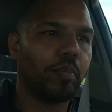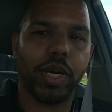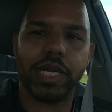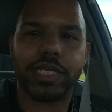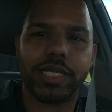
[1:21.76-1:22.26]

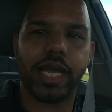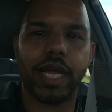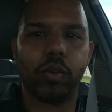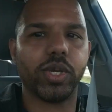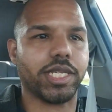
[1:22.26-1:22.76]
but
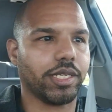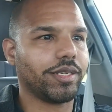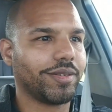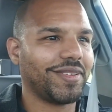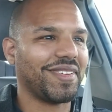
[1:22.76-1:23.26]
we did,
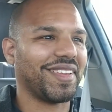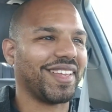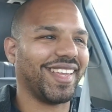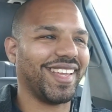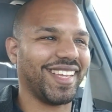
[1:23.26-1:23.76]

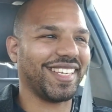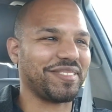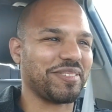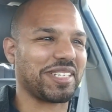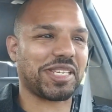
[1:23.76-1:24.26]

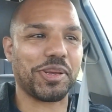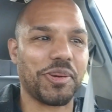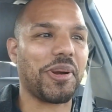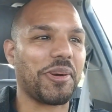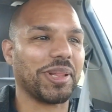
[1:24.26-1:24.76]
and we're
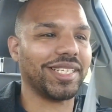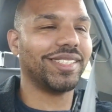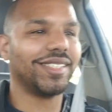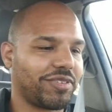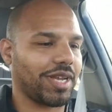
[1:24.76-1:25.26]
still rolling.
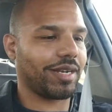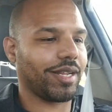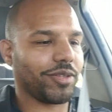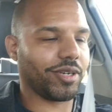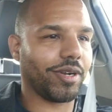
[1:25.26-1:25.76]
I've got
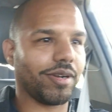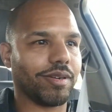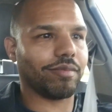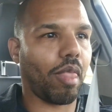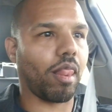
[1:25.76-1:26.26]

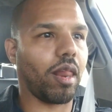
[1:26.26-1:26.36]
another 2